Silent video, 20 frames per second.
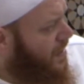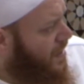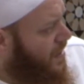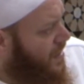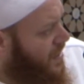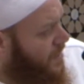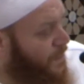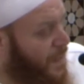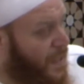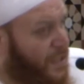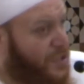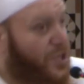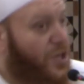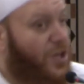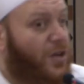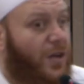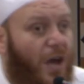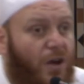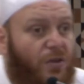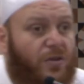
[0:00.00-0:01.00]
Speak to
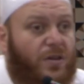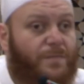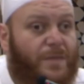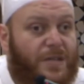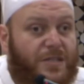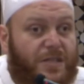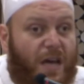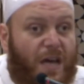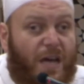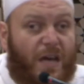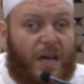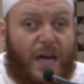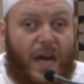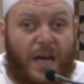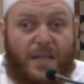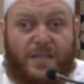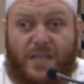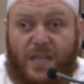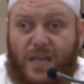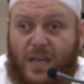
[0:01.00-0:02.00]
your local mashayikh,
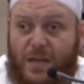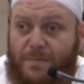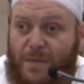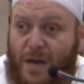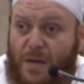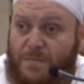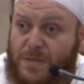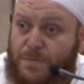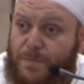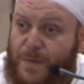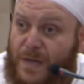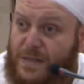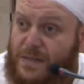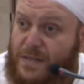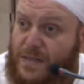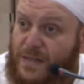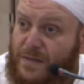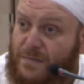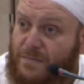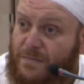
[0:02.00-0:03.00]
get to your imam, speak
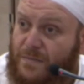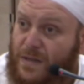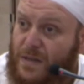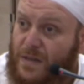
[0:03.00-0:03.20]
to him.